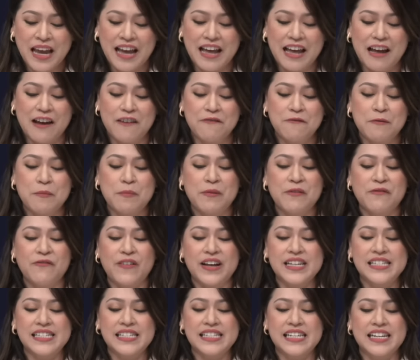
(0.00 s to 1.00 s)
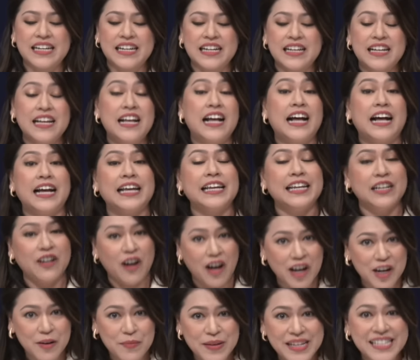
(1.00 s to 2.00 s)
I have
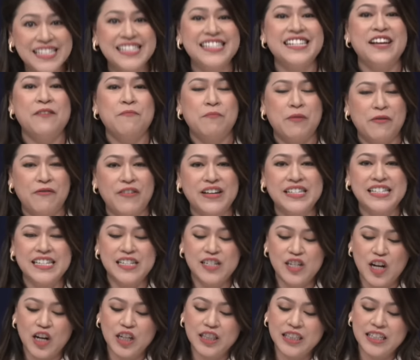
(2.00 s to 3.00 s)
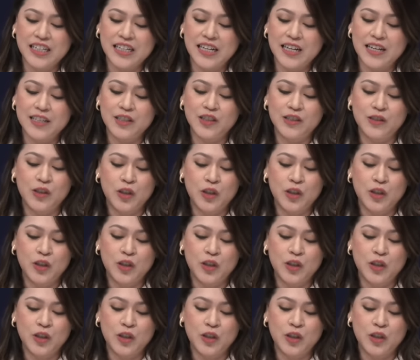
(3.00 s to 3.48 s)
economist, Professor Dr.